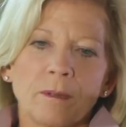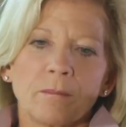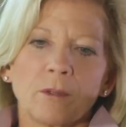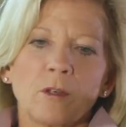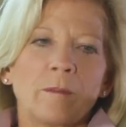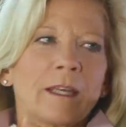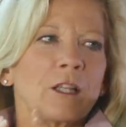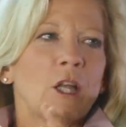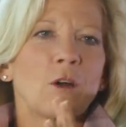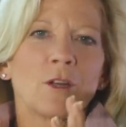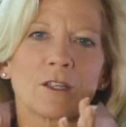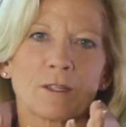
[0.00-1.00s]
blooming
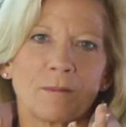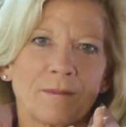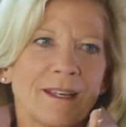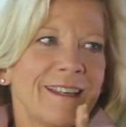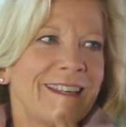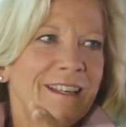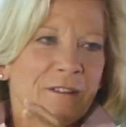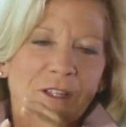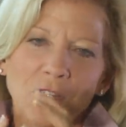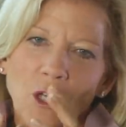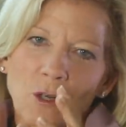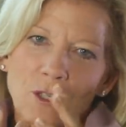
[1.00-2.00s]
lotus, you know, the
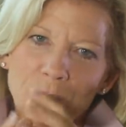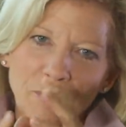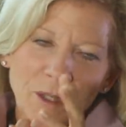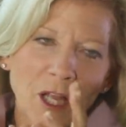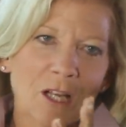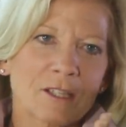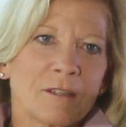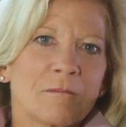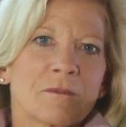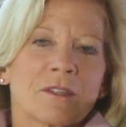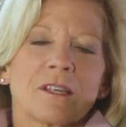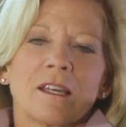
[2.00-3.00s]
lotus
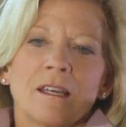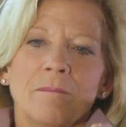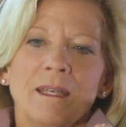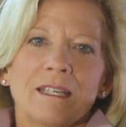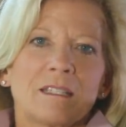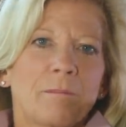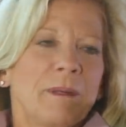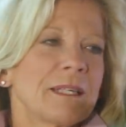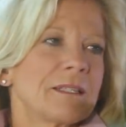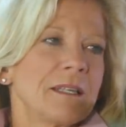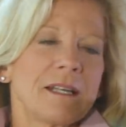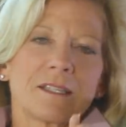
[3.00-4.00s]
blossoms being
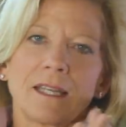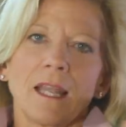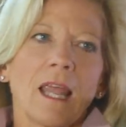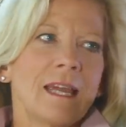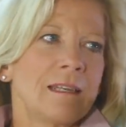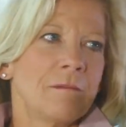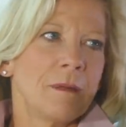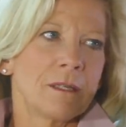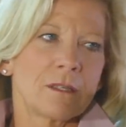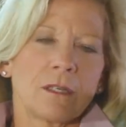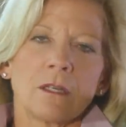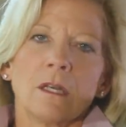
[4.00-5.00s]
depicted as
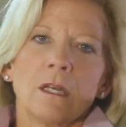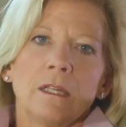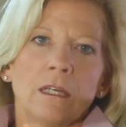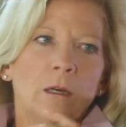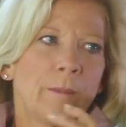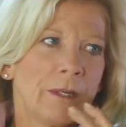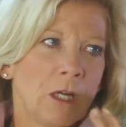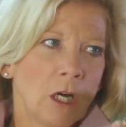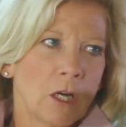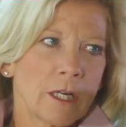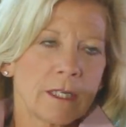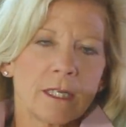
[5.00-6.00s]
enlightenment and the
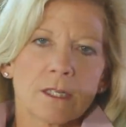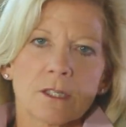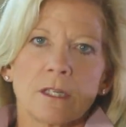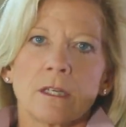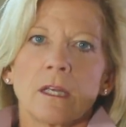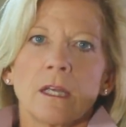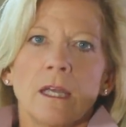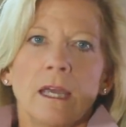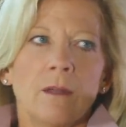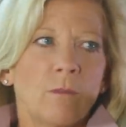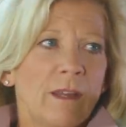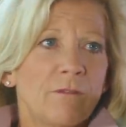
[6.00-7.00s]
open-heartedness.
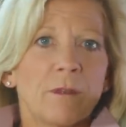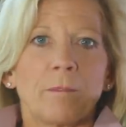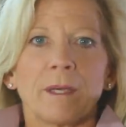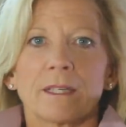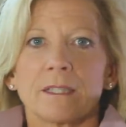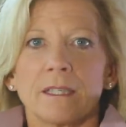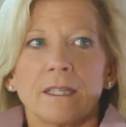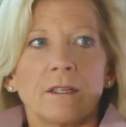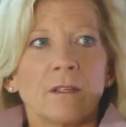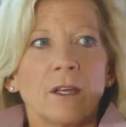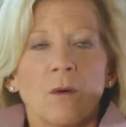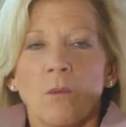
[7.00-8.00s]
And we've depicted in
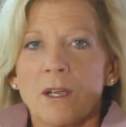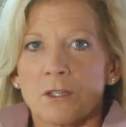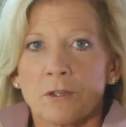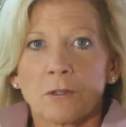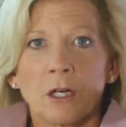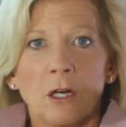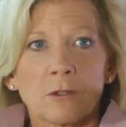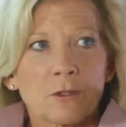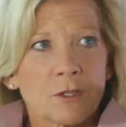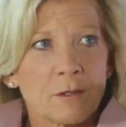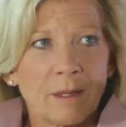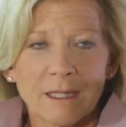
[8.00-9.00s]
Western
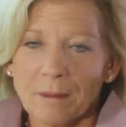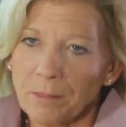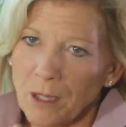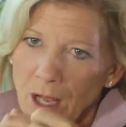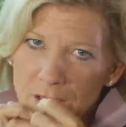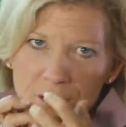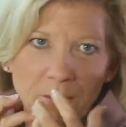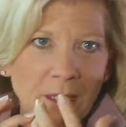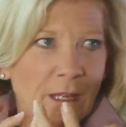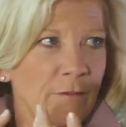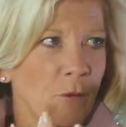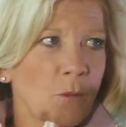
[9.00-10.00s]
cultures about the blossoming
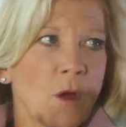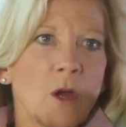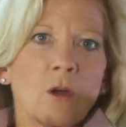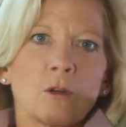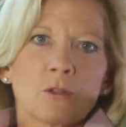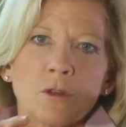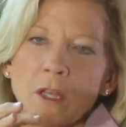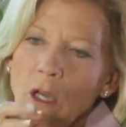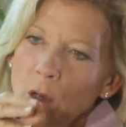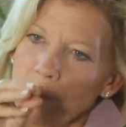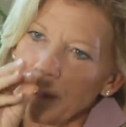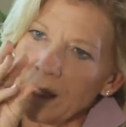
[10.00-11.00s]
of a rose or the
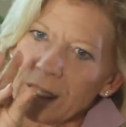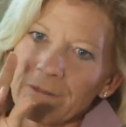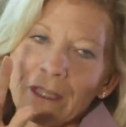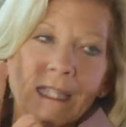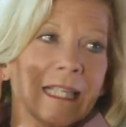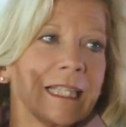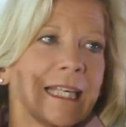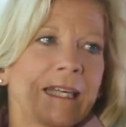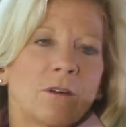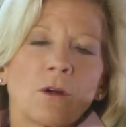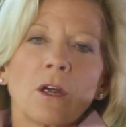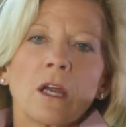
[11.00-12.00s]
opening of a lily,
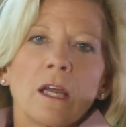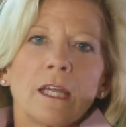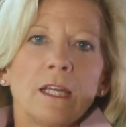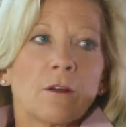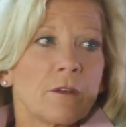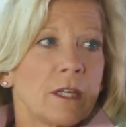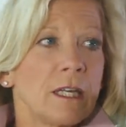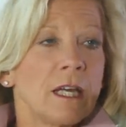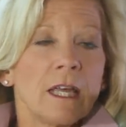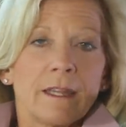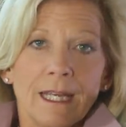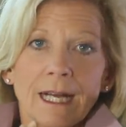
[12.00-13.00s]
or, you know, the
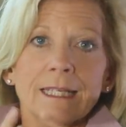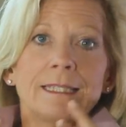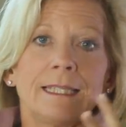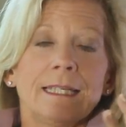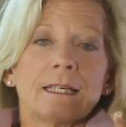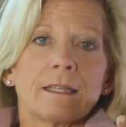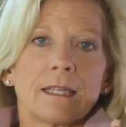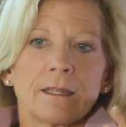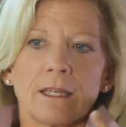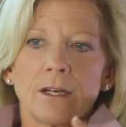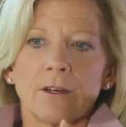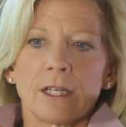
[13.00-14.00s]
idea that
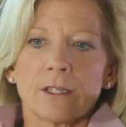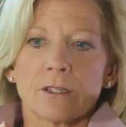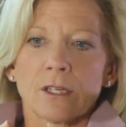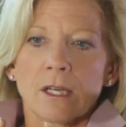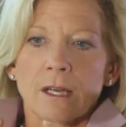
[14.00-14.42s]
there is